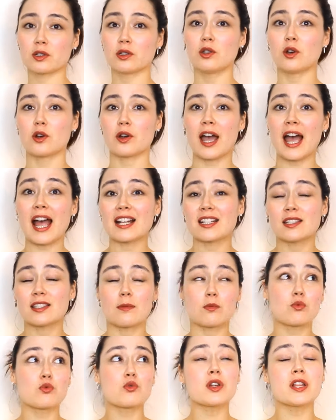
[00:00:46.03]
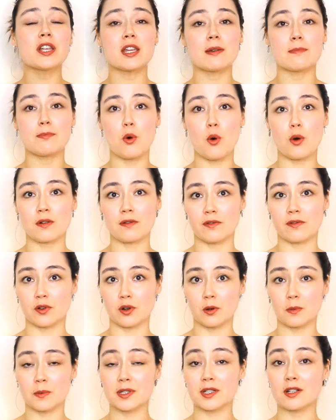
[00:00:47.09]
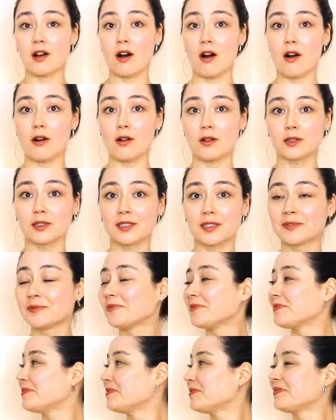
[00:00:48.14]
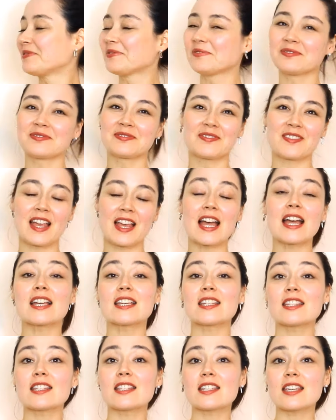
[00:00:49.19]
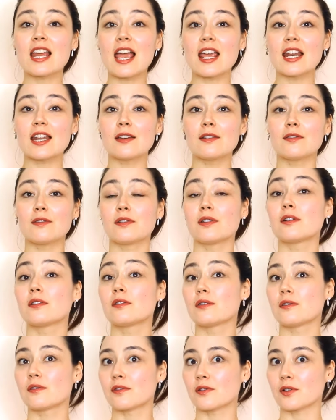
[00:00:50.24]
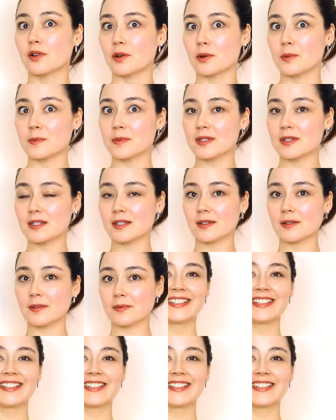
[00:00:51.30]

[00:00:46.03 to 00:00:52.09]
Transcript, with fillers: to look at some really important verbs called stative verbs.